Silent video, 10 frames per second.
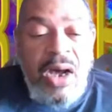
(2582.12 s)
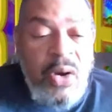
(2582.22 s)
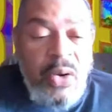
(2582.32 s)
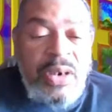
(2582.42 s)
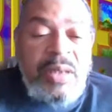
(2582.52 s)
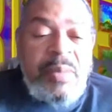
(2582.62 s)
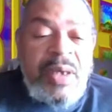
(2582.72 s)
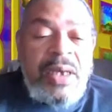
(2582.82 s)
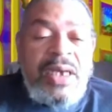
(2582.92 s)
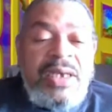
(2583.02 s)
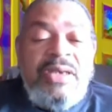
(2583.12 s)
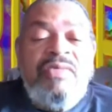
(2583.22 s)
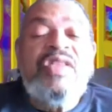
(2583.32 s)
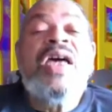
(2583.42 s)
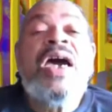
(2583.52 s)
only because
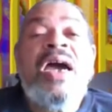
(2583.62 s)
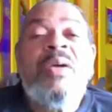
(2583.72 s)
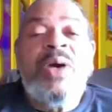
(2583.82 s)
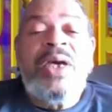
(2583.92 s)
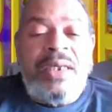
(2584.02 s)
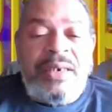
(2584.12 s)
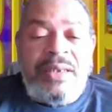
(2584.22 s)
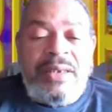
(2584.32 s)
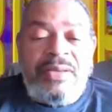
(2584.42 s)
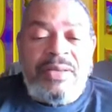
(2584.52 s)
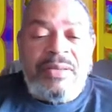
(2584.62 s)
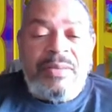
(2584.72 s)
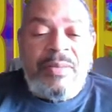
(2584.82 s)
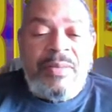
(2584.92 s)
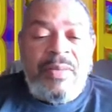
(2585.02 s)
of their wickedness
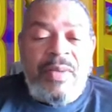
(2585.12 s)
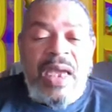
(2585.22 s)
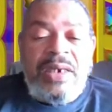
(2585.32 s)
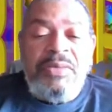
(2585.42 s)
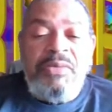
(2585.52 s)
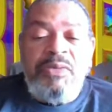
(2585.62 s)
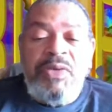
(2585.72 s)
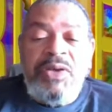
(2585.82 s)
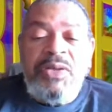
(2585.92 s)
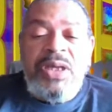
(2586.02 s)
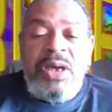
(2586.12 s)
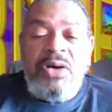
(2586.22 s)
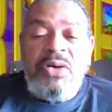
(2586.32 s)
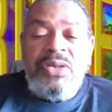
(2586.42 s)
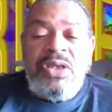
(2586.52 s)
and to fulfill the
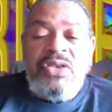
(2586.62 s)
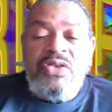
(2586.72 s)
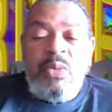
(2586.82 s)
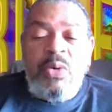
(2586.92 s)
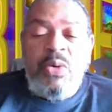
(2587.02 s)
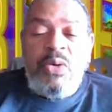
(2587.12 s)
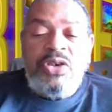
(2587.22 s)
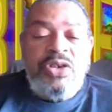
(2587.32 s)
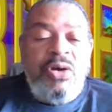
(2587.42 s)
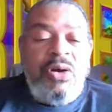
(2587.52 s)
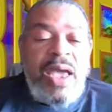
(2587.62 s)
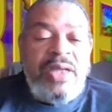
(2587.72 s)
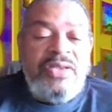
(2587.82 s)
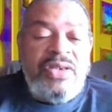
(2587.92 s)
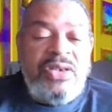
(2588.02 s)
oath he swore to your
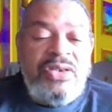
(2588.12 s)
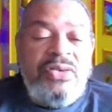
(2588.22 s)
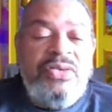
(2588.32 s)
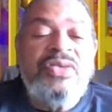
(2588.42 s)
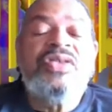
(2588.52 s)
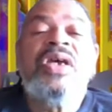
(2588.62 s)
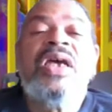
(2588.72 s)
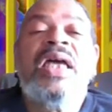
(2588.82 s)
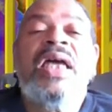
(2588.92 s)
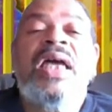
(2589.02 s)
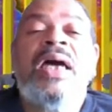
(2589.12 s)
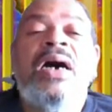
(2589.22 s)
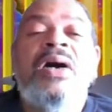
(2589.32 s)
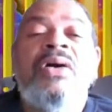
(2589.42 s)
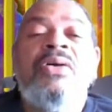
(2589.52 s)
ancestors,
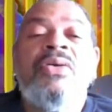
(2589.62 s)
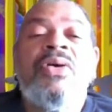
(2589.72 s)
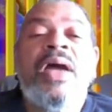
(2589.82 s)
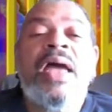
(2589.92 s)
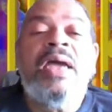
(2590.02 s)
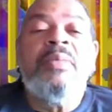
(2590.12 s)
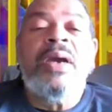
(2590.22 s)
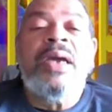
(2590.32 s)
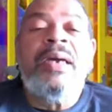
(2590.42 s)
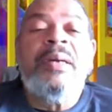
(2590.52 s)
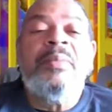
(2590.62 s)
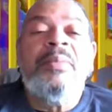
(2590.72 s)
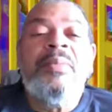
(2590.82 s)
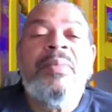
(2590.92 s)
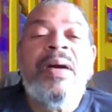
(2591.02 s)
uh-oh,
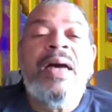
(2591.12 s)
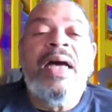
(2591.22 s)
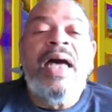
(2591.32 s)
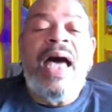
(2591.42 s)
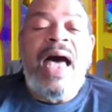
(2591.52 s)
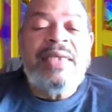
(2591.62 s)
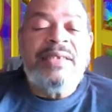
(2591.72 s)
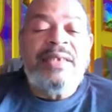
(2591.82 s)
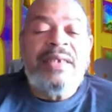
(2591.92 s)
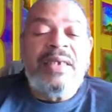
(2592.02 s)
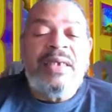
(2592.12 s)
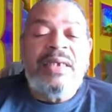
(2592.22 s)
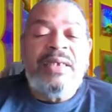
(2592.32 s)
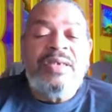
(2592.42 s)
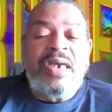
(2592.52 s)
Abraham, Isaac,
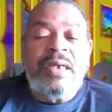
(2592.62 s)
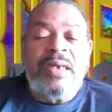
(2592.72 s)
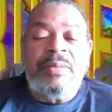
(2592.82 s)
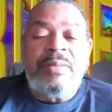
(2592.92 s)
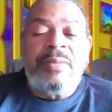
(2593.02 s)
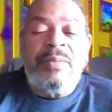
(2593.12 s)
Jacob.